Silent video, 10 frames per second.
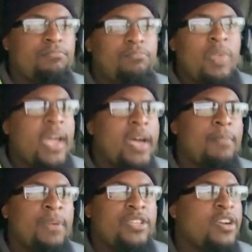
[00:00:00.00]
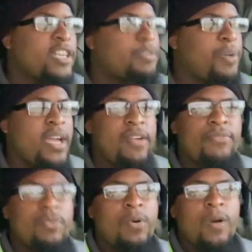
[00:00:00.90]
yeah, my truck's paid
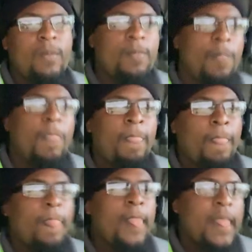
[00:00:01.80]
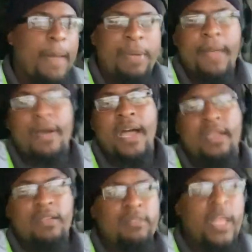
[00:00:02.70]
for. Pay my
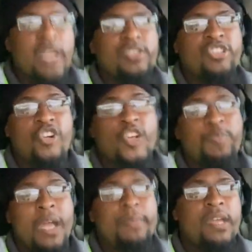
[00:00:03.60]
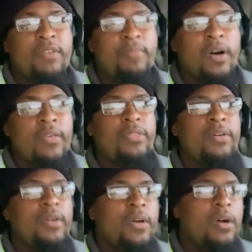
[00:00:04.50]
nice insurance payment every month.
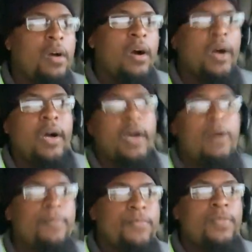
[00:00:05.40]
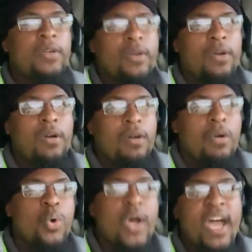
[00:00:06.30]
Um,
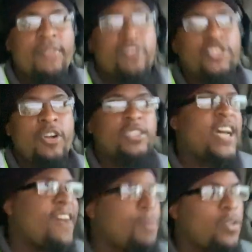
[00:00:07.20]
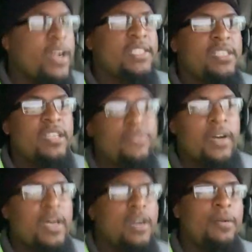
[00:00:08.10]
what do I have for insurance? I have Progressive.
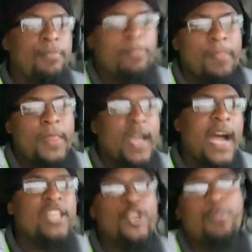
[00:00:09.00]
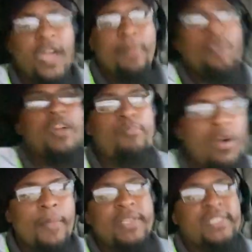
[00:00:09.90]
I do pay more than
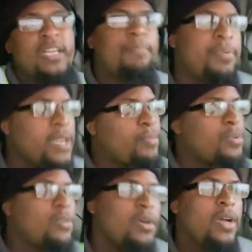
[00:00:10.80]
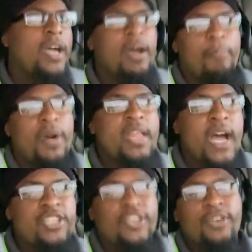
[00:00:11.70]
probably some people, but I
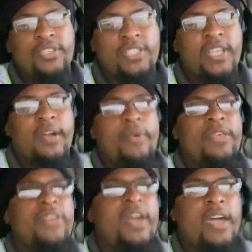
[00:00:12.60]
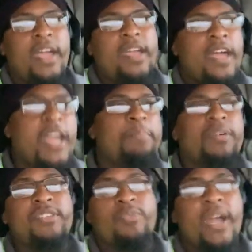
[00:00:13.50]
chose to stick with a
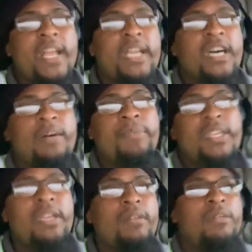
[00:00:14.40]
plus rating company